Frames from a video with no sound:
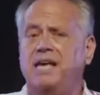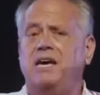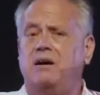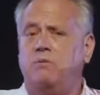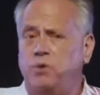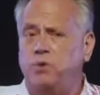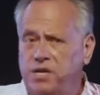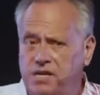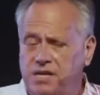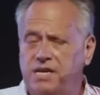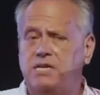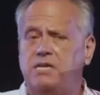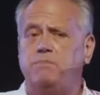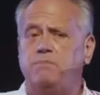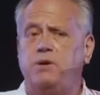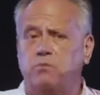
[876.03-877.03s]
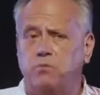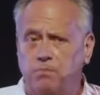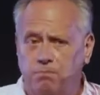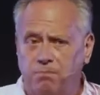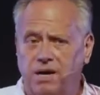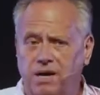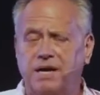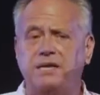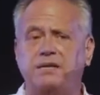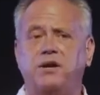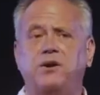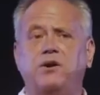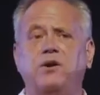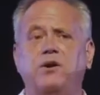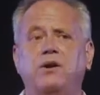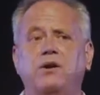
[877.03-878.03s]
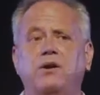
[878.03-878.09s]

And we need to be reminded,